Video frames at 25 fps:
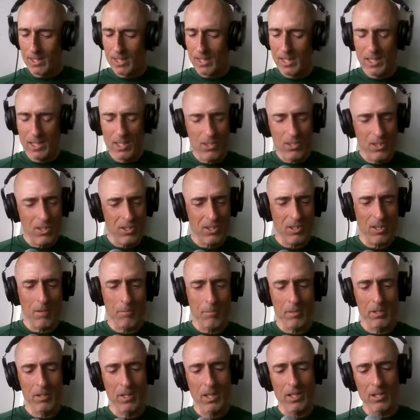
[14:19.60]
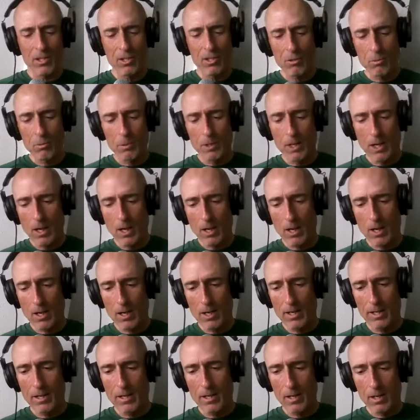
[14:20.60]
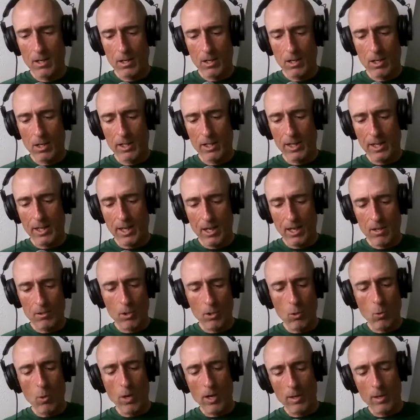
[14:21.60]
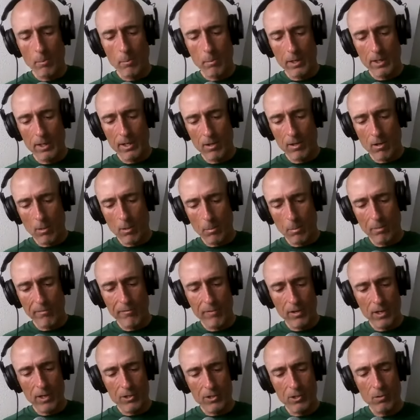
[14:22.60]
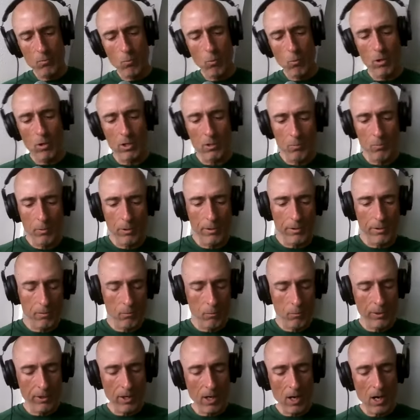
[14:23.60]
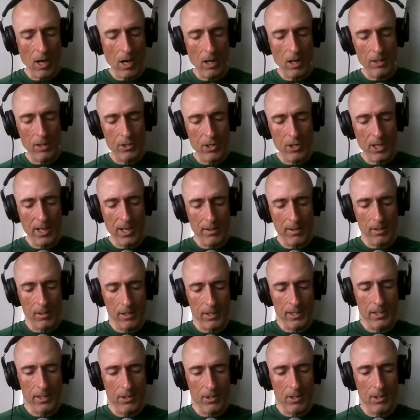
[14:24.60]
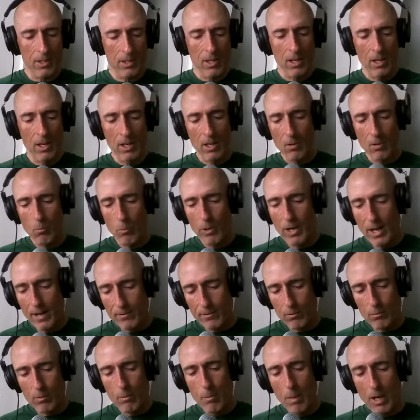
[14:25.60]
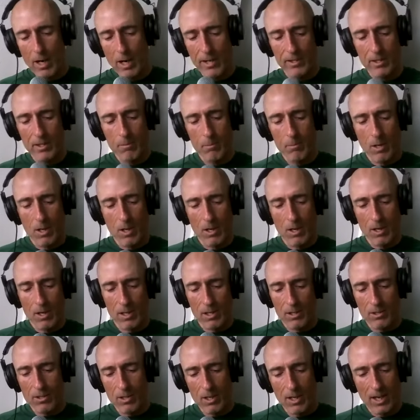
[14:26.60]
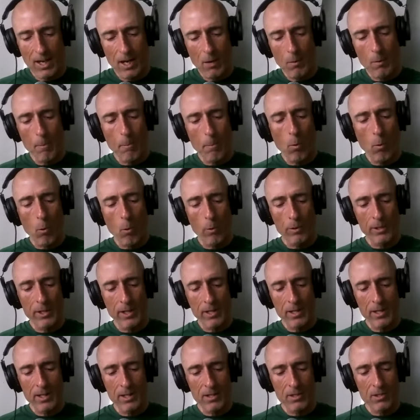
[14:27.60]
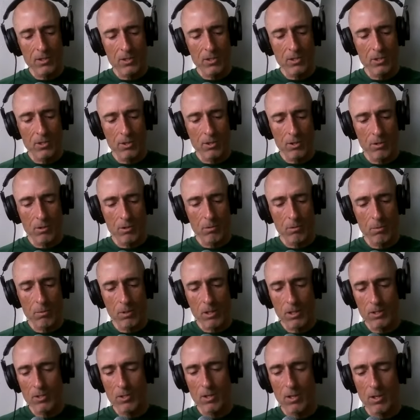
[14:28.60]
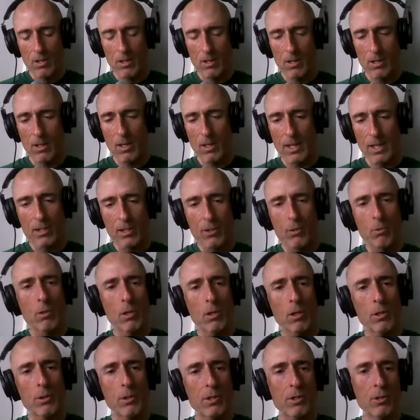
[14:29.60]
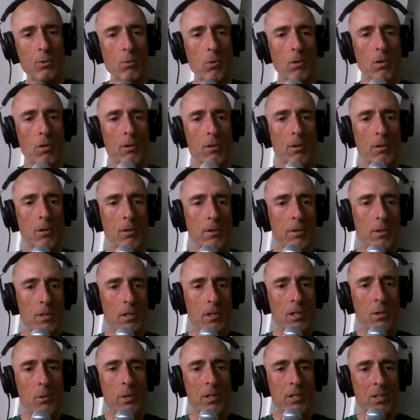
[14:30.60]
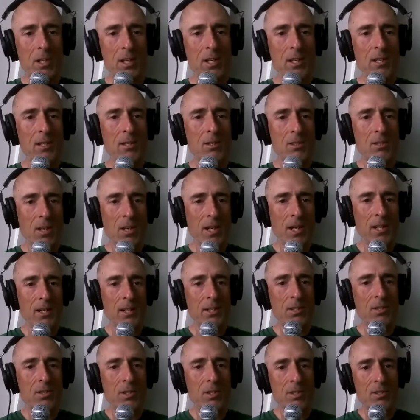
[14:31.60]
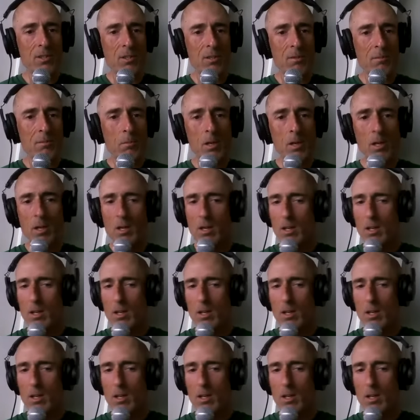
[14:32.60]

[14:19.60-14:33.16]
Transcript: and this is something that you and I encounter quite a bit in our profession, working with with college athletes, and and we have to remind them it's how important it is to because like you alluded to earlier, the USA cycling system.